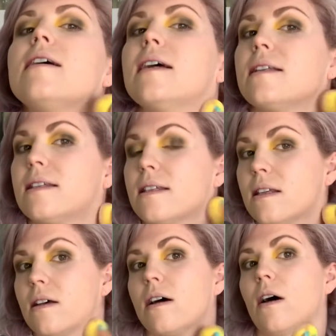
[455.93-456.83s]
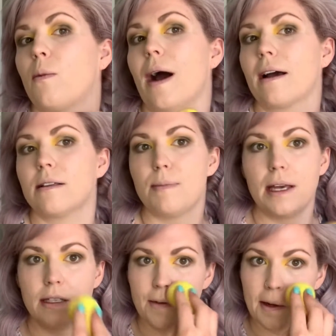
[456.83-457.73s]
It's a
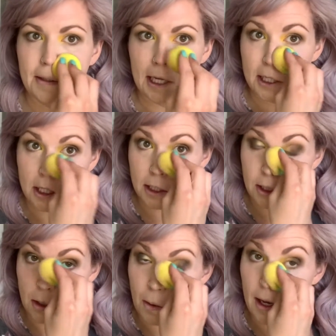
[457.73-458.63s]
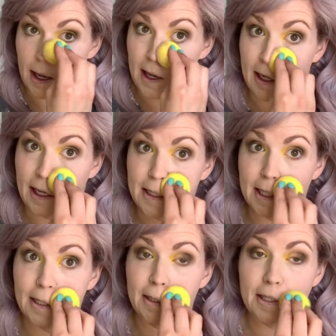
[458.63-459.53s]
wax-based foundation, so it is a
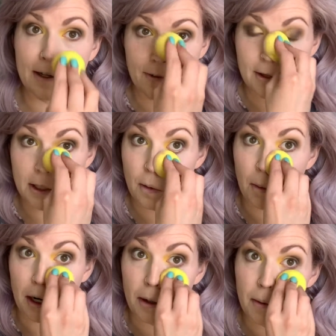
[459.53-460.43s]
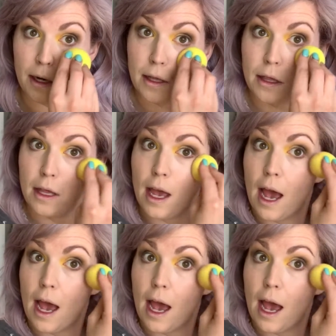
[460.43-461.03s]
little different to work with.